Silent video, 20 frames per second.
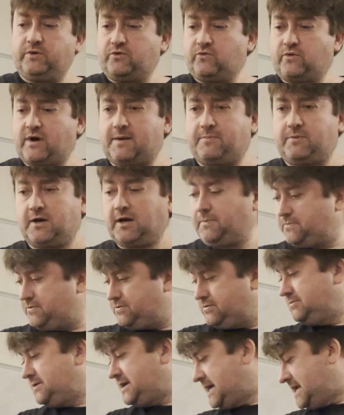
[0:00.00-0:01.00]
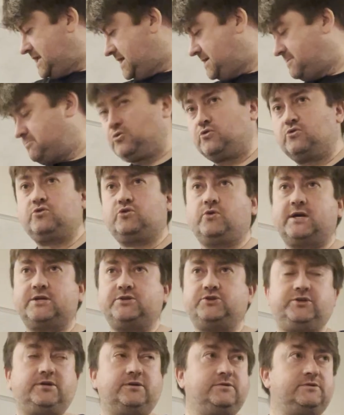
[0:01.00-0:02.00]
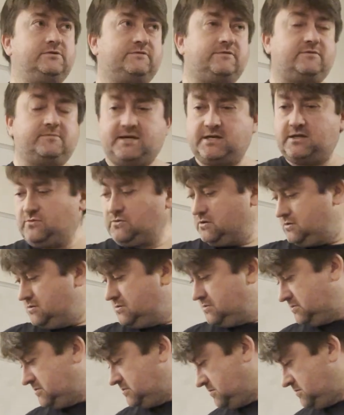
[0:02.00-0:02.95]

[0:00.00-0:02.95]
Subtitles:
we wrap up, any more questions from anyone?